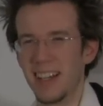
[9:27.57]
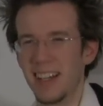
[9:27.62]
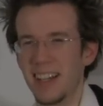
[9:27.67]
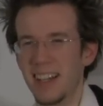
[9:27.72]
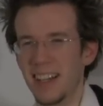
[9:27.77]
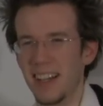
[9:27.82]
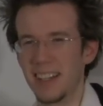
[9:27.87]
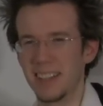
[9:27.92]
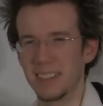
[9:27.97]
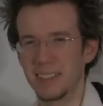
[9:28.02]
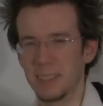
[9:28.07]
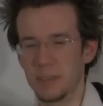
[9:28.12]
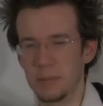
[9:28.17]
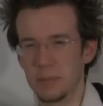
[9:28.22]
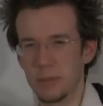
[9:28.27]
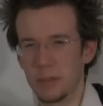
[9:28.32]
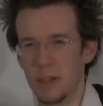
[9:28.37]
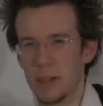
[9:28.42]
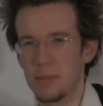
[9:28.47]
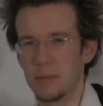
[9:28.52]
I had
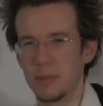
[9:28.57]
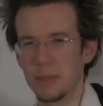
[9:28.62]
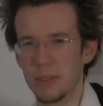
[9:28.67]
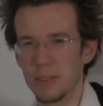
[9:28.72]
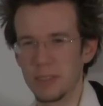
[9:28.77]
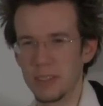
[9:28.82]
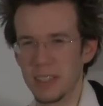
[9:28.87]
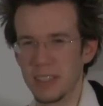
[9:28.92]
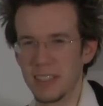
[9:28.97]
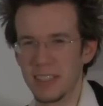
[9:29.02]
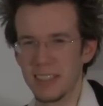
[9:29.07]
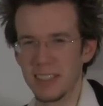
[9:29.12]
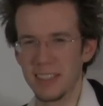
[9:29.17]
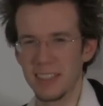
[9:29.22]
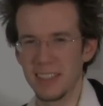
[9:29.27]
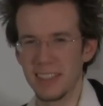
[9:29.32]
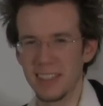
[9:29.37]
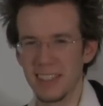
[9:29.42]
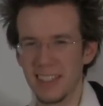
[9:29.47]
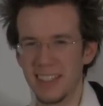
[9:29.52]
some grape juice in
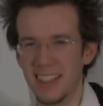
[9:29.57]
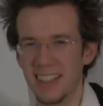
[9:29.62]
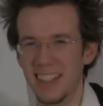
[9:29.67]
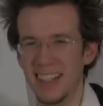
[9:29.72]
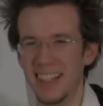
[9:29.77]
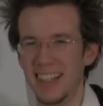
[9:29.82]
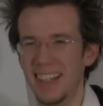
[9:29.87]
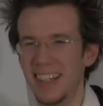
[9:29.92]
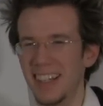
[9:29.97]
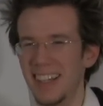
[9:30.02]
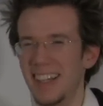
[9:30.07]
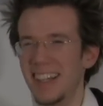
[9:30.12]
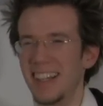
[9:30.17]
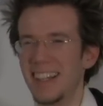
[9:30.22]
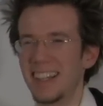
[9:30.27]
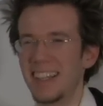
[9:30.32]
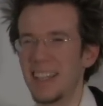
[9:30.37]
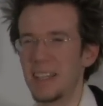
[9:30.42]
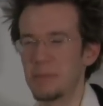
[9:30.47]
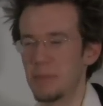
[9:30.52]
it.
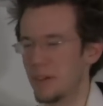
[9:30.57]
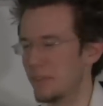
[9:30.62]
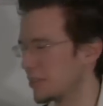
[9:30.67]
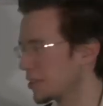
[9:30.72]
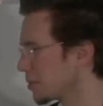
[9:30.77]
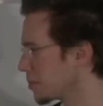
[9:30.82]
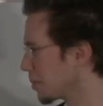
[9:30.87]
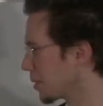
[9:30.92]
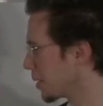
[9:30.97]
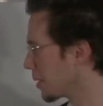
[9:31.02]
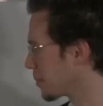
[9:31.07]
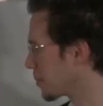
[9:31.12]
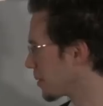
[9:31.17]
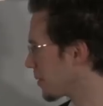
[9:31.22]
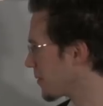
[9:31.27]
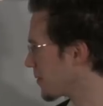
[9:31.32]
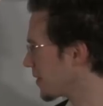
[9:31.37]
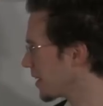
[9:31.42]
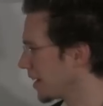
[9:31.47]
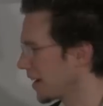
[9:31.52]
Keep having to burp.
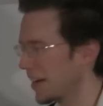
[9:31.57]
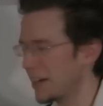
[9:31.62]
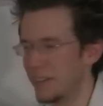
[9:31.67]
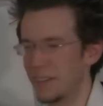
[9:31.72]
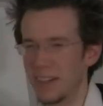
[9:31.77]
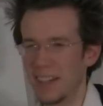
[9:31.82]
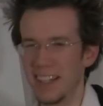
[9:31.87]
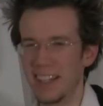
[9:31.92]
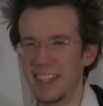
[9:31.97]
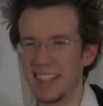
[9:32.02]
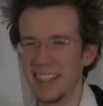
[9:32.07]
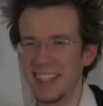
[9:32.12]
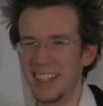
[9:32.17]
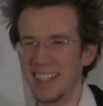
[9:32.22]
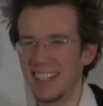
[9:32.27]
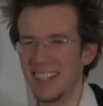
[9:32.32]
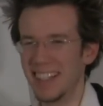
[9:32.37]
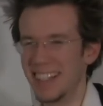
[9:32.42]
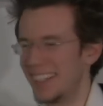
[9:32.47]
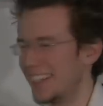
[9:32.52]
Anyway,
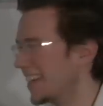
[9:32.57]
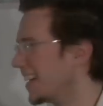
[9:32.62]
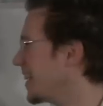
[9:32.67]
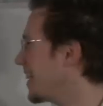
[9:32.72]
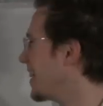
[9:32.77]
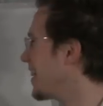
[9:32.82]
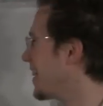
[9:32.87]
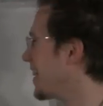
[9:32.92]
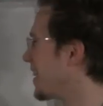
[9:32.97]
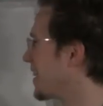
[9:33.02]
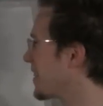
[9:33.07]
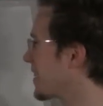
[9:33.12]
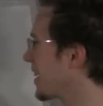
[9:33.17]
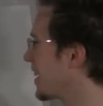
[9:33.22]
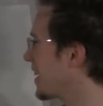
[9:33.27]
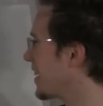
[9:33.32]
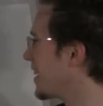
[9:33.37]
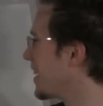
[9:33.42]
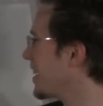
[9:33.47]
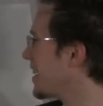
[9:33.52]

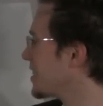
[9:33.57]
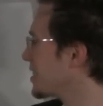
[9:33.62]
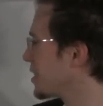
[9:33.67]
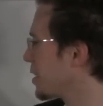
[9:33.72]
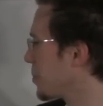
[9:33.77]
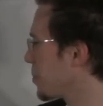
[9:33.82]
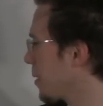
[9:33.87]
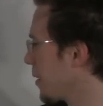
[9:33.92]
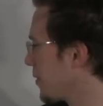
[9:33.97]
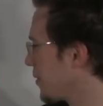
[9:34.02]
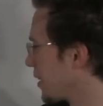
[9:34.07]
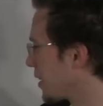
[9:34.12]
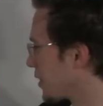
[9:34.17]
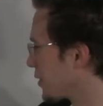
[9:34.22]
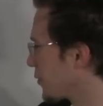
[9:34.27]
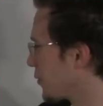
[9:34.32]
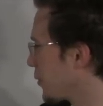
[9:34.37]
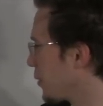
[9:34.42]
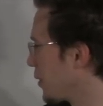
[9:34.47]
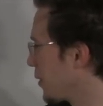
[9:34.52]
okay, so
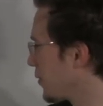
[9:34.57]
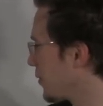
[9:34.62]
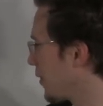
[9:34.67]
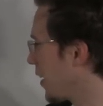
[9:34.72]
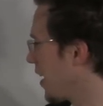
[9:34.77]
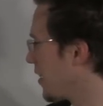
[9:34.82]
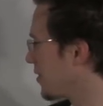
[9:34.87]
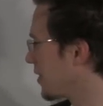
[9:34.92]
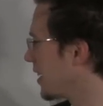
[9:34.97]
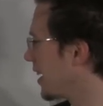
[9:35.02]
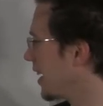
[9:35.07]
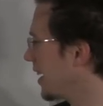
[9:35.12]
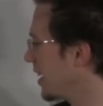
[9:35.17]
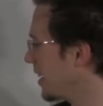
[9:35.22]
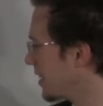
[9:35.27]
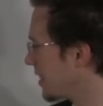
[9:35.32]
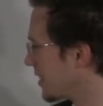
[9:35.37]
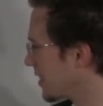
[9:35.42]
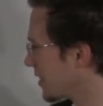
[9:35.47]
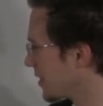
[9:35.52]
perfects, 4, 5, and
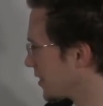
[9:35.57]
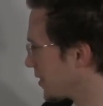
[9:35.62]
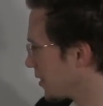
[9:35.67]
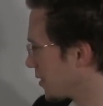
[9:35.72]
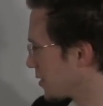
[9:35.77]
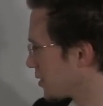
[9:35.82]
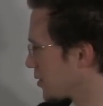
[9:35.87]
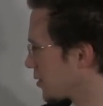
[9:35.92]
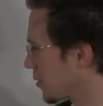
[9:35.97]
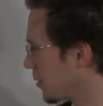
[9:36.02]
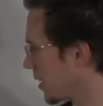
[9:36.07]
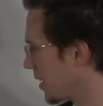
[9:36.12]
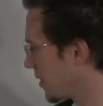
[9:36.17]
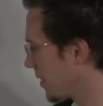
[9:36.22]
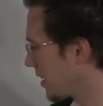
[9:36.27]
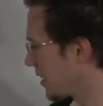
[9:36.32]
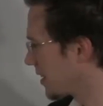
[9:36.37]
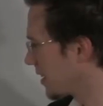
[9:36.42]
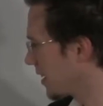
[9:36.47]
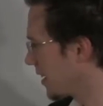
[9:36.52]
8, those 3
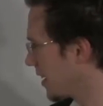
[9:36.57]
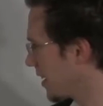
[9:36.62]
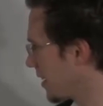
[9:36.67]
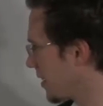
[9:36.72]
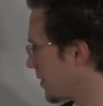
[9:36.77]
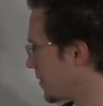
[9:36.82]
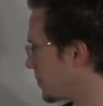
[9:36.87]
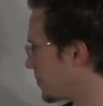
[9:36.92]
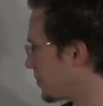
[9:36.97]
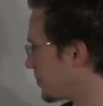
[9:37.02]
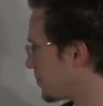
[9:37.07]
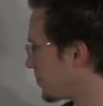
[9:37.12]
right there.